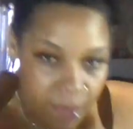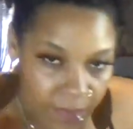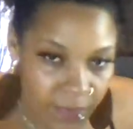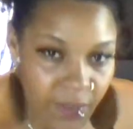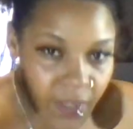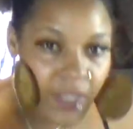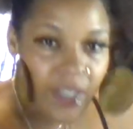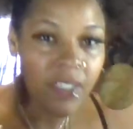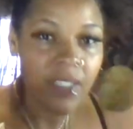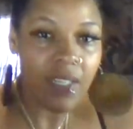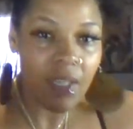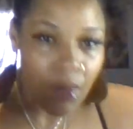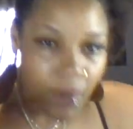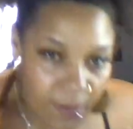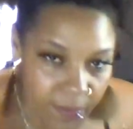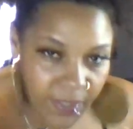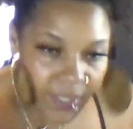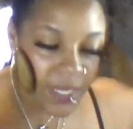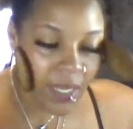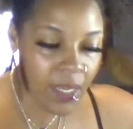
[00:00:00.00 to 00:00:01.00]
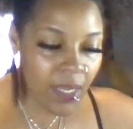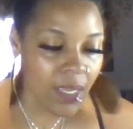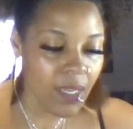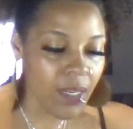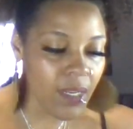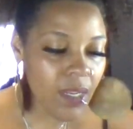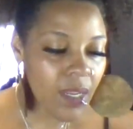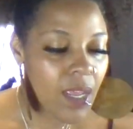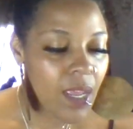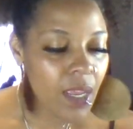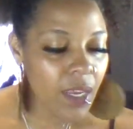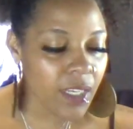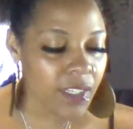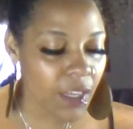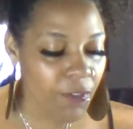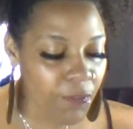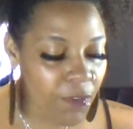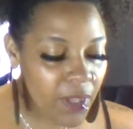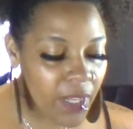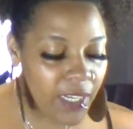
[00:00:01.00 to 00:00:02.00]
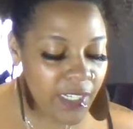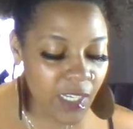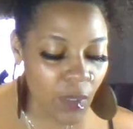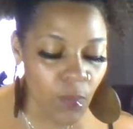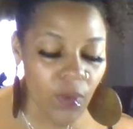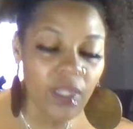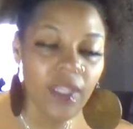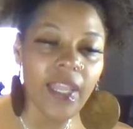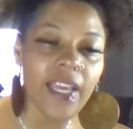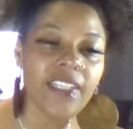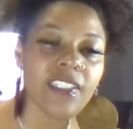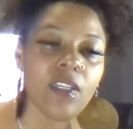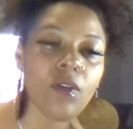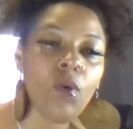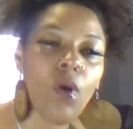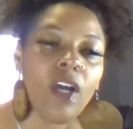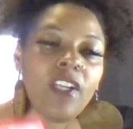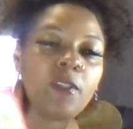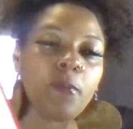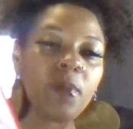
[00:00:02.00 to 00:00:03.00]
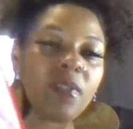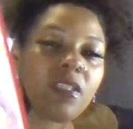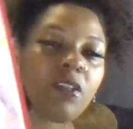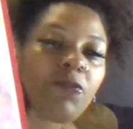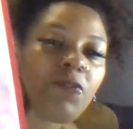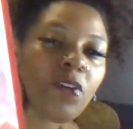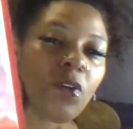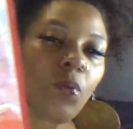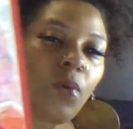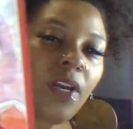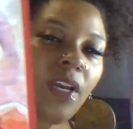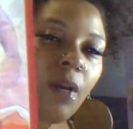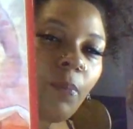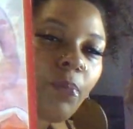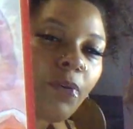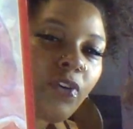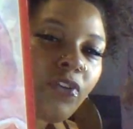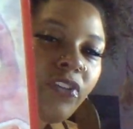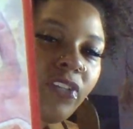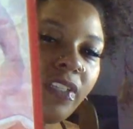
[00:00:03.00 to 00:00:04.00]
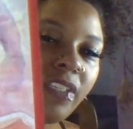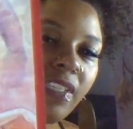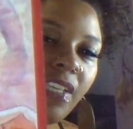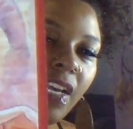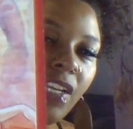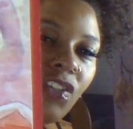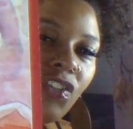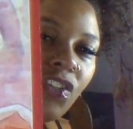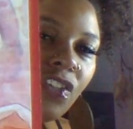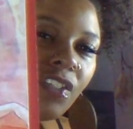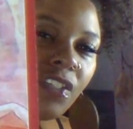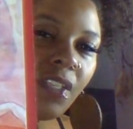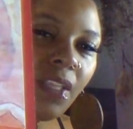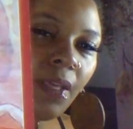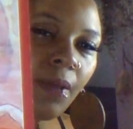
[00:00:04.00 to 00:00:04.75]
You understand what I'm saying? Because I feel like someone likes a, a specific way a person touches